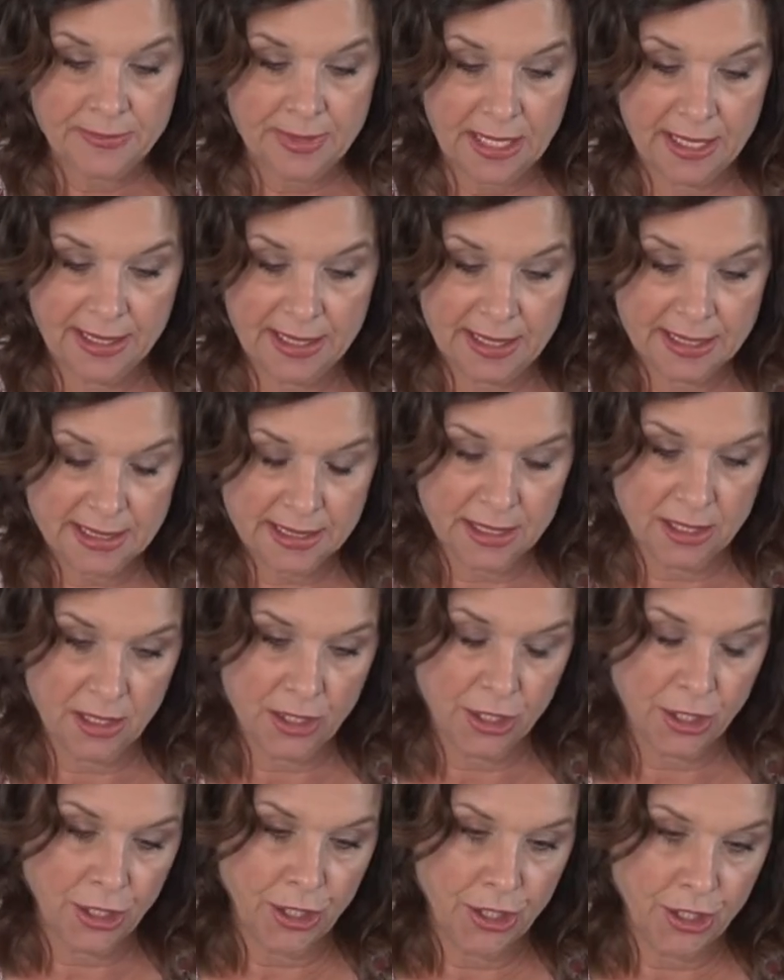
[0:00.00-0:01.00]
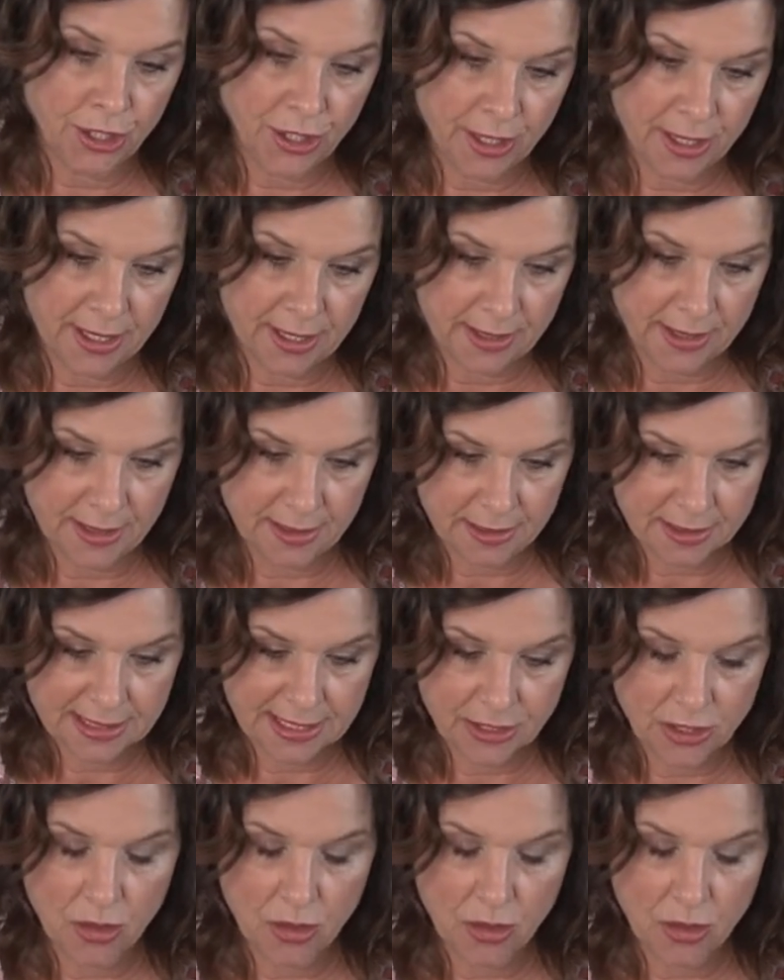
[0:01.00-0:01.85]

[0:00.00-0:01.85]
I think that's going to look good because I